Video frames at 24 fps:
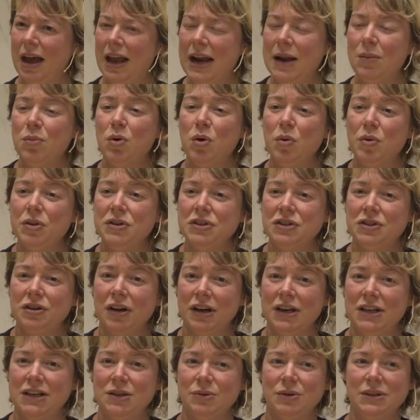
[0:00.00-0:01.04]
And I'm always
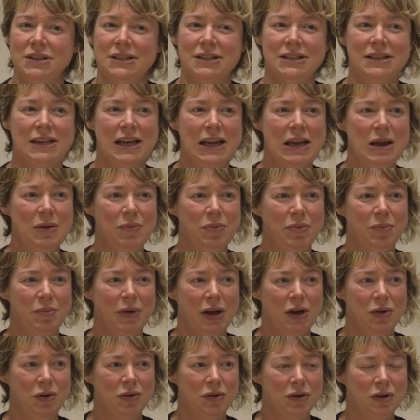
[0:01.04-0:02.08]
trying to escape
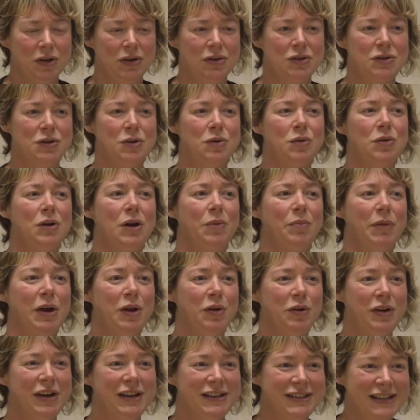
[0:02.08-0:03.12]
my own control and my
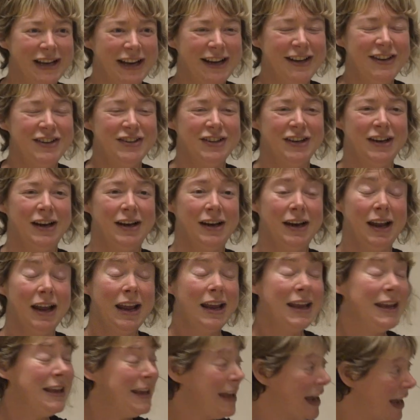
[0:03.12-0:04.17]
own intention. And
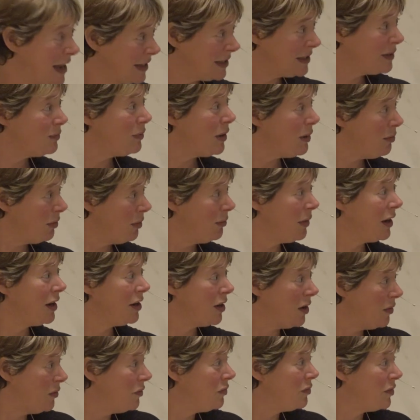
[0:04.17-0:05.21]
yes, maybe my
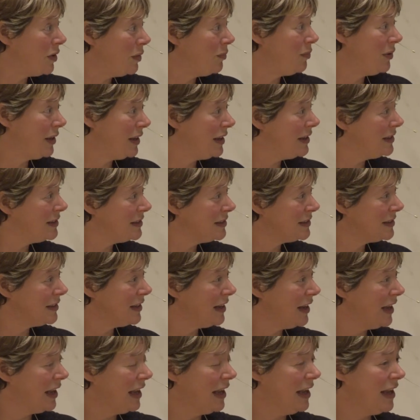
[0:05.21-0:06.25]
comfort place
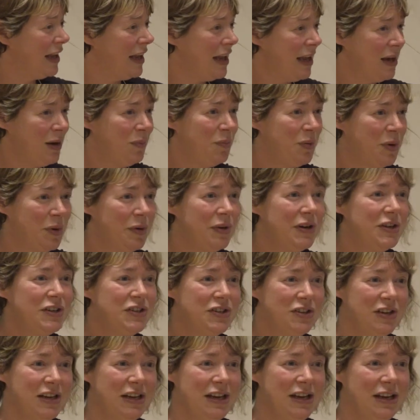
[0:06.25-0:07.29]
in
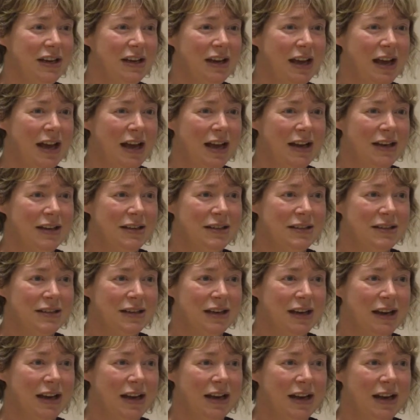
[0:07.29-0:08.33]
poetry and
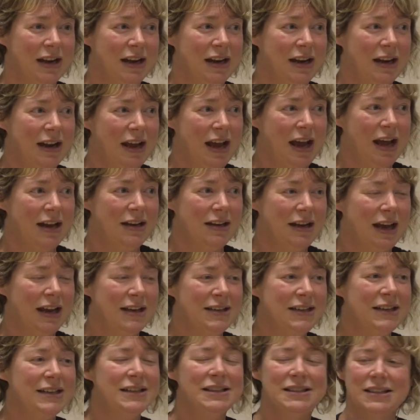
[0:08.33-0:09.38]

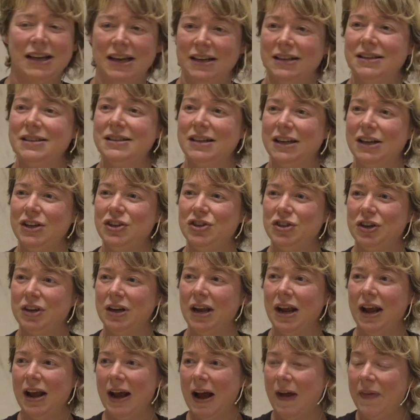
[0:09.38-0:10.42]
in
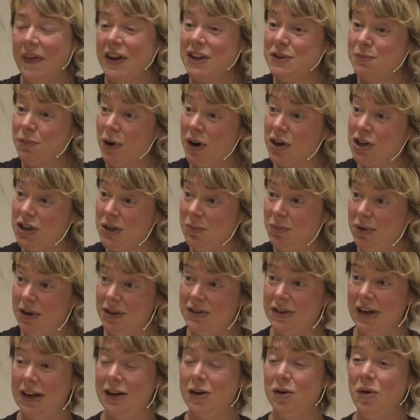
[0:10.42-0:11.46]
sensation. And that's partially
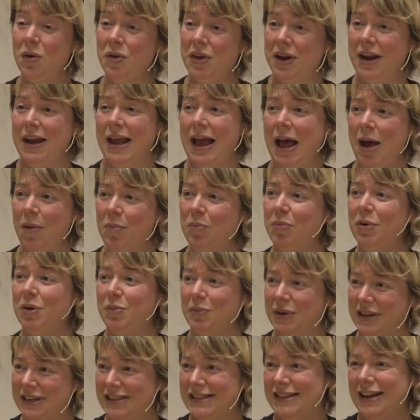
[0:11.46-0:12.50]
because I know that I hamper
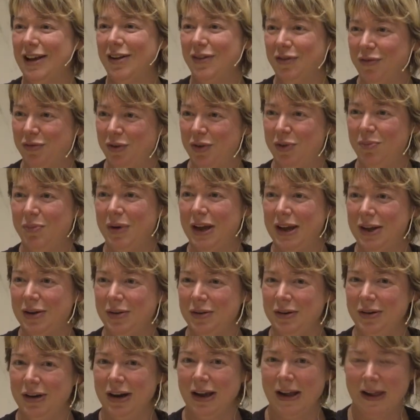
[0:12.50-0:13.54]
myself with my
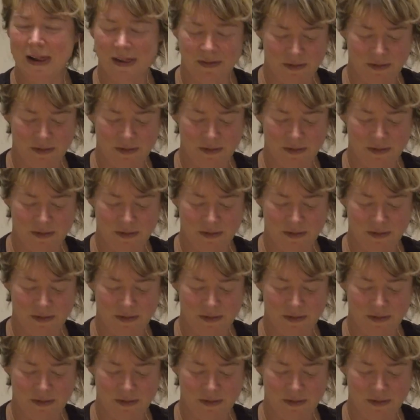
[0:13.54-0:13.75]
own